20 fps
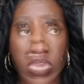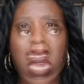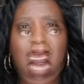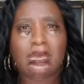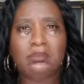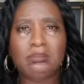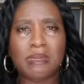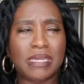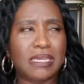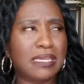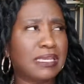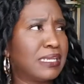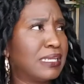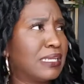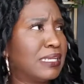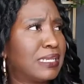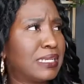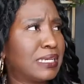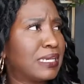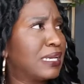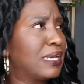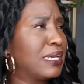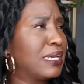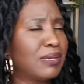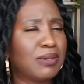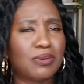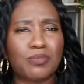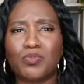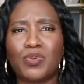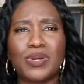I mean,
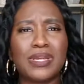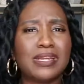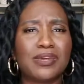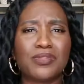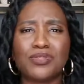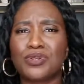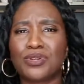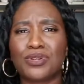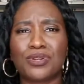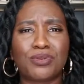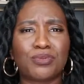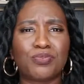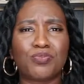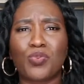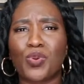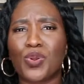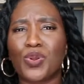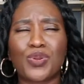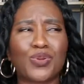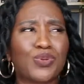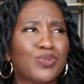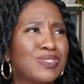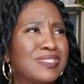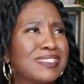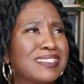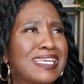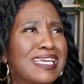what other words